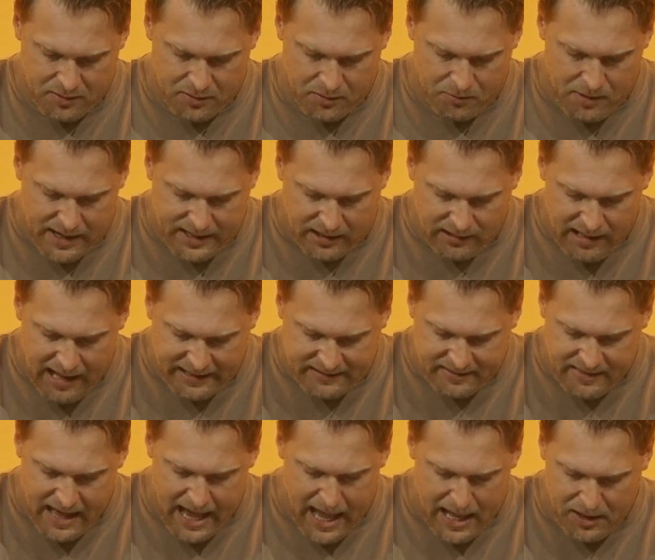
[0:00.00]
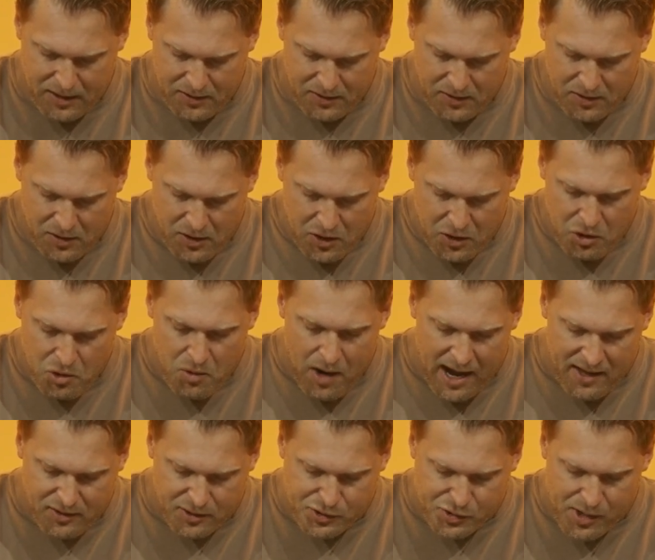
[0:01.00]
Recollect that. You
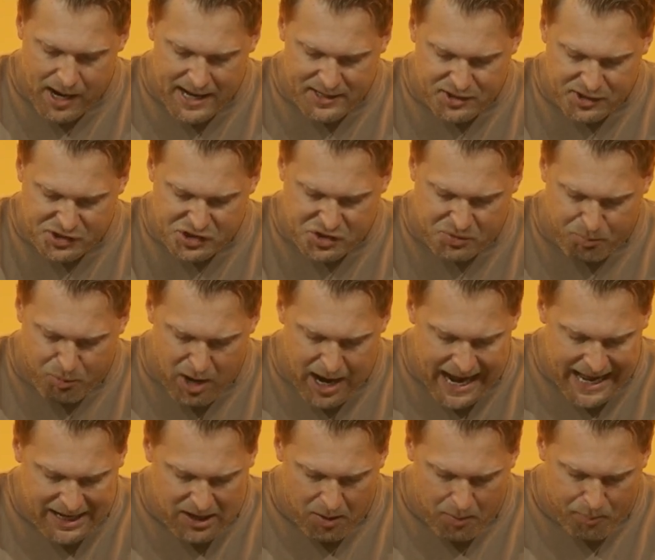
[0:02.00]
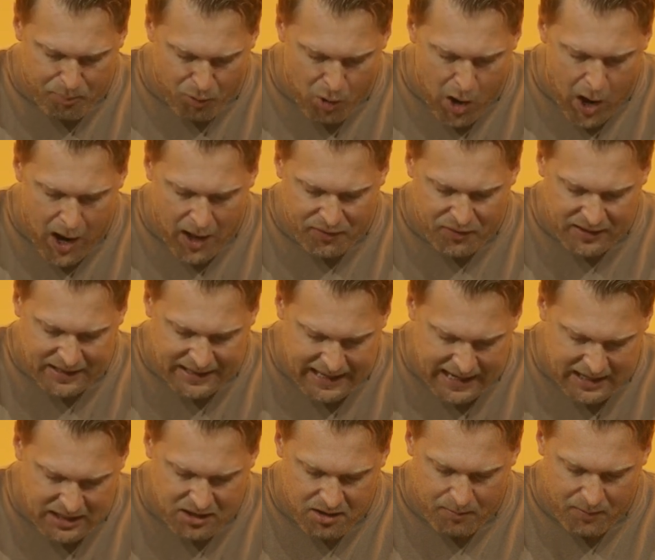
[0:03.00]
either try to spread abroad the
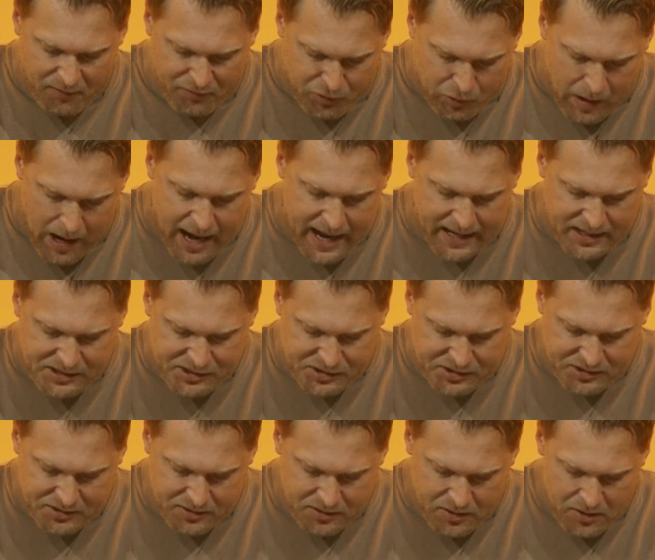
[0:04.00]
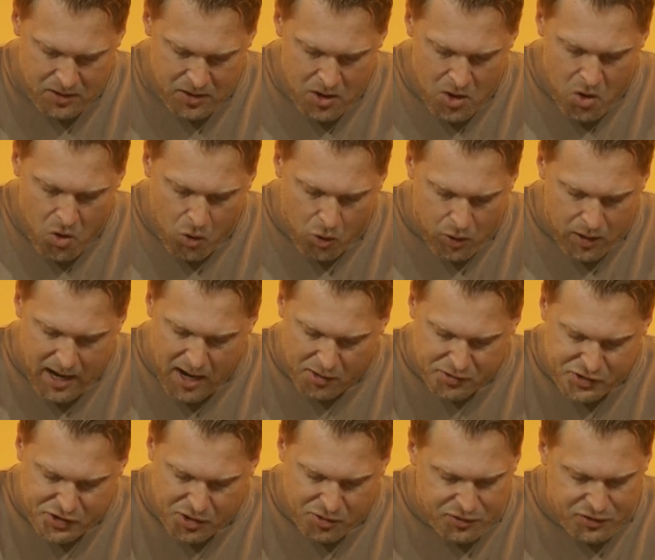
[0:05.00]
kingdom of Christ or
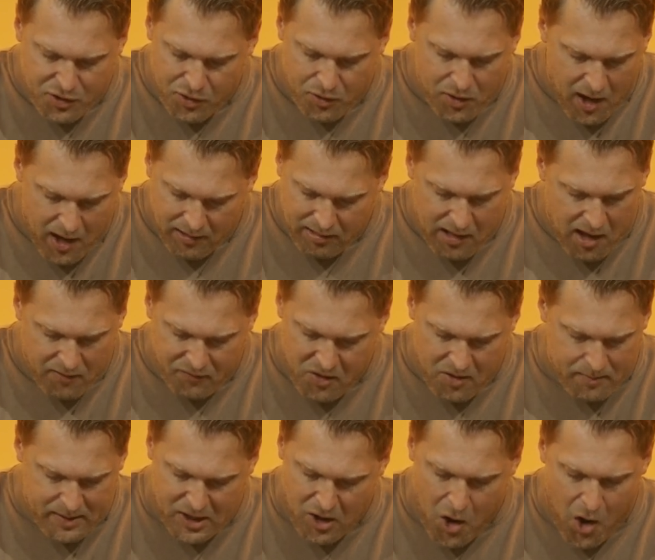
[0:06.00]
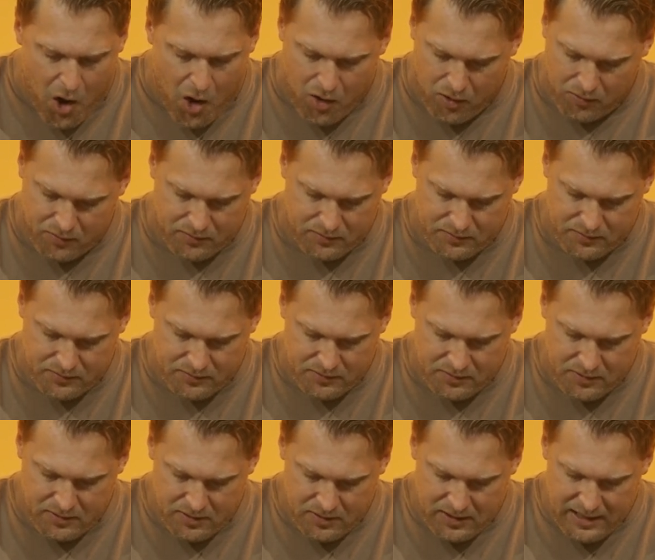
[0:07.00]
else you do not love him at all.
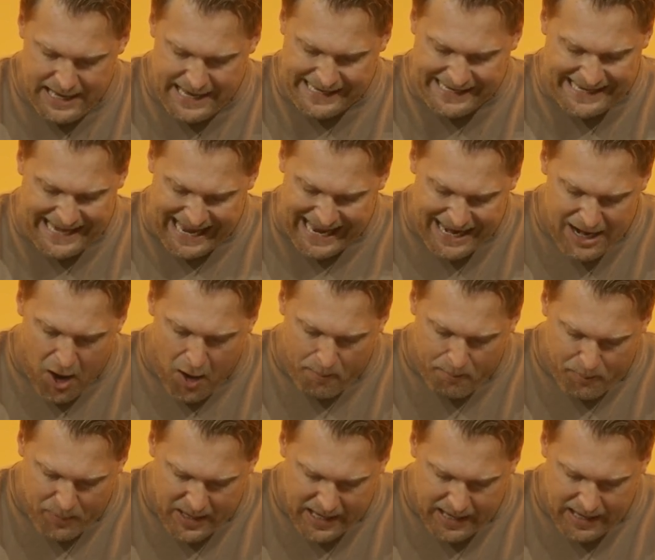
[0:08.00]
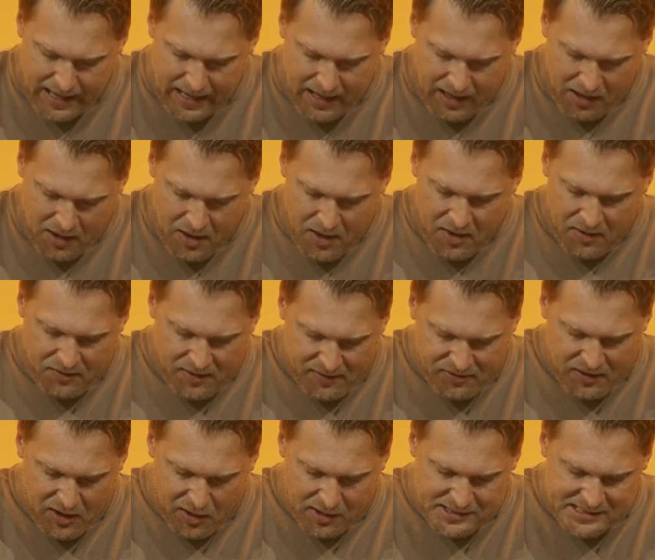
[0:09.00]
It cannot be that
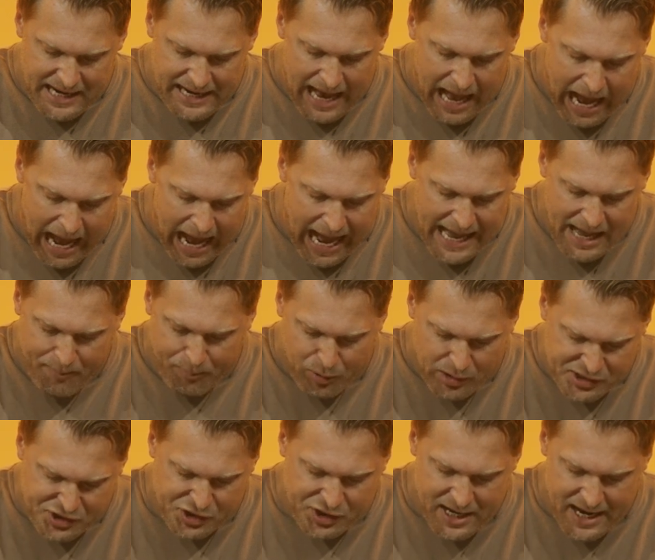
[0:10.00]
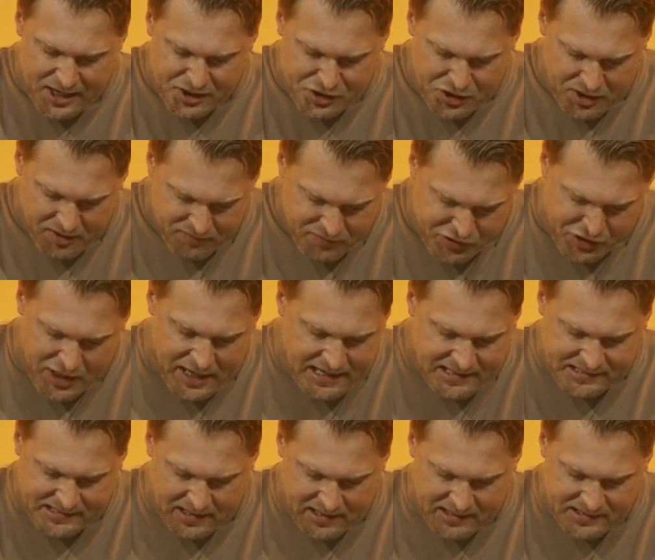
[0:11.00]
there is a high appreciation of
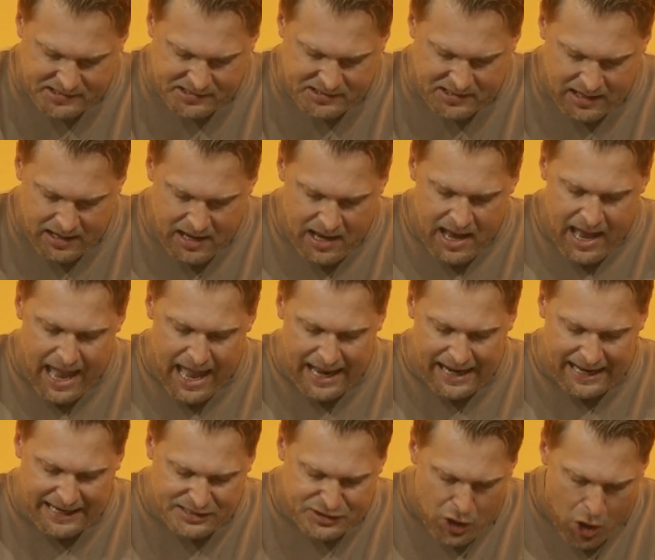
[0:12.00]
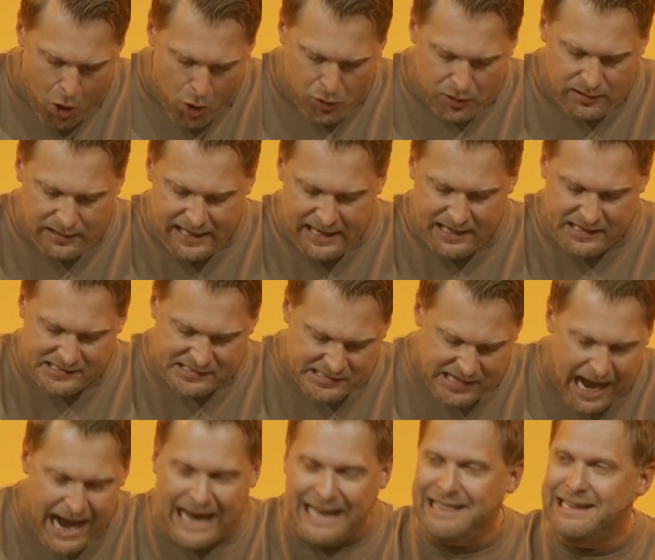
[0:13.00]
Jesus and a totally
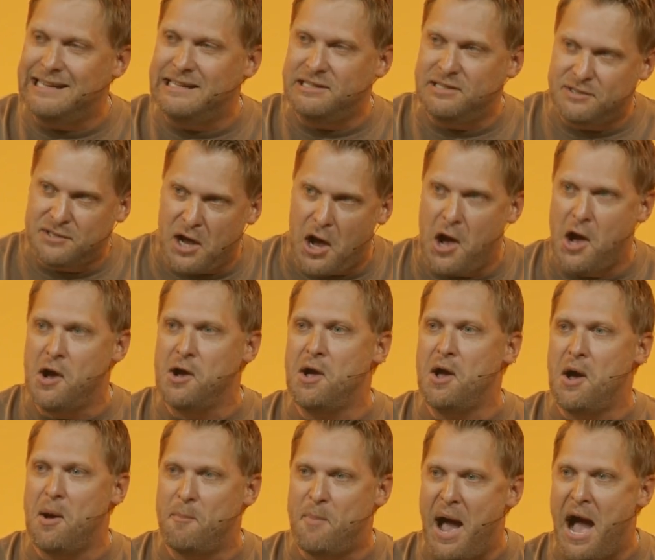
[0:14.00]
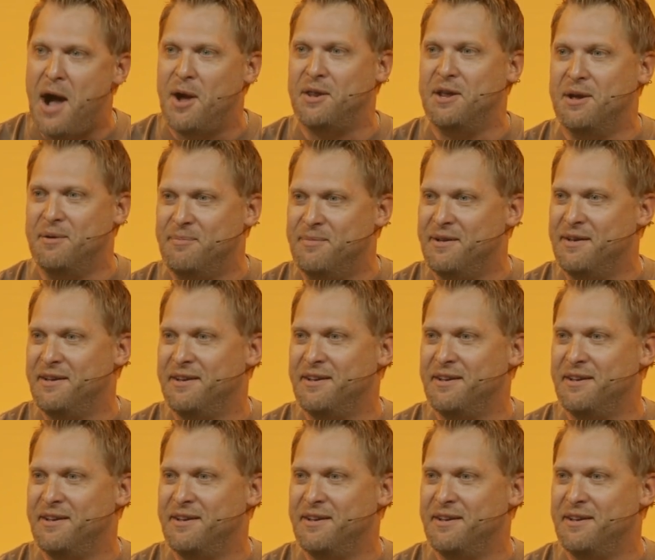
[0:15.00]
silent tongue about him.